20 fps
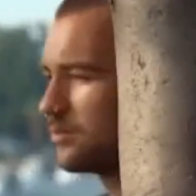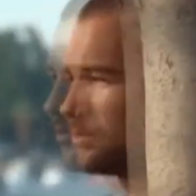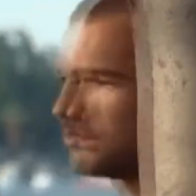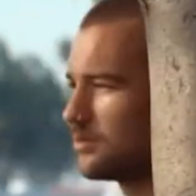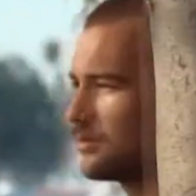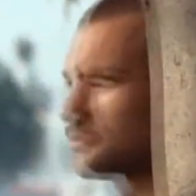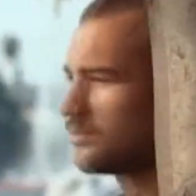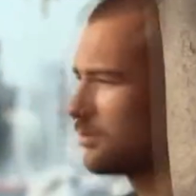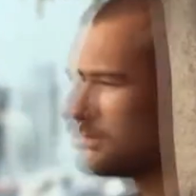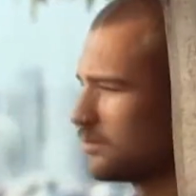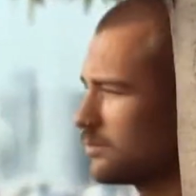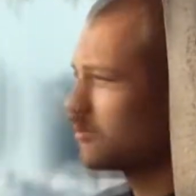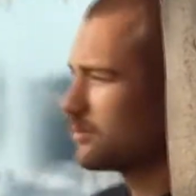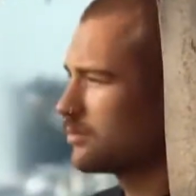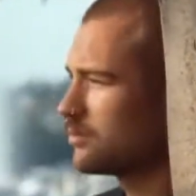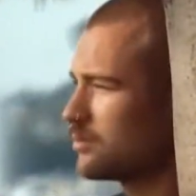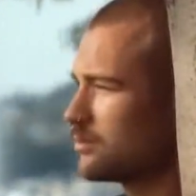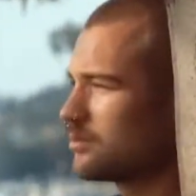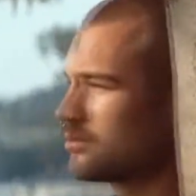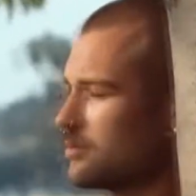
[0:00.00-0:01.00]
flatness
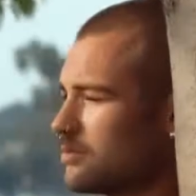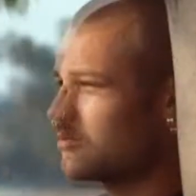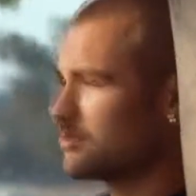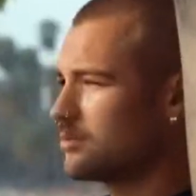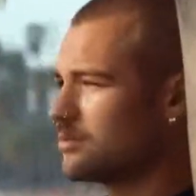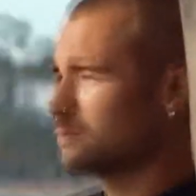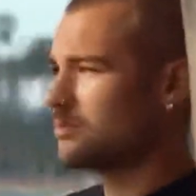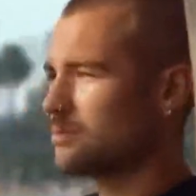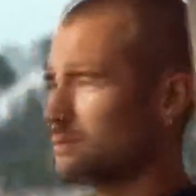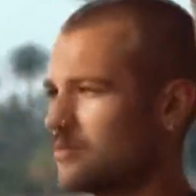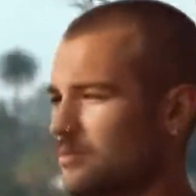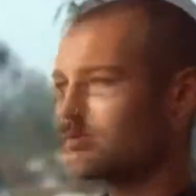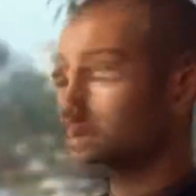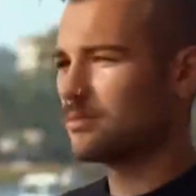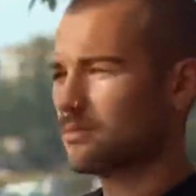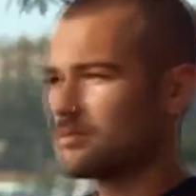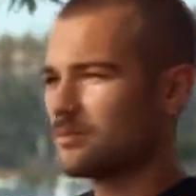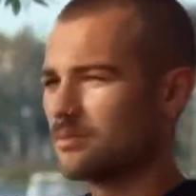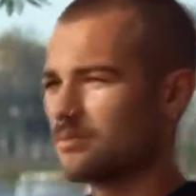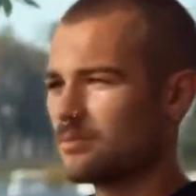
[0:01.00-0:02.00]
and down mood, then
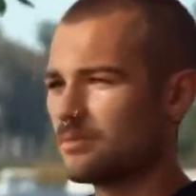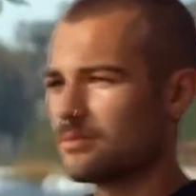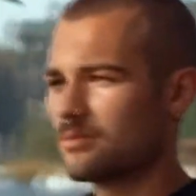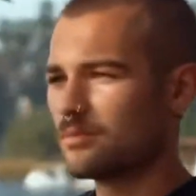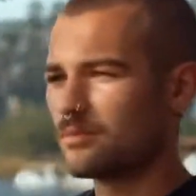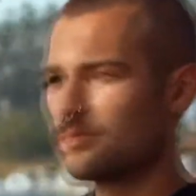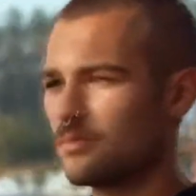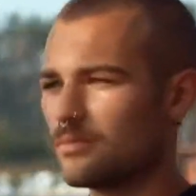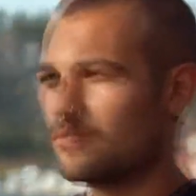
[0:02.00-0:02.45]
that's more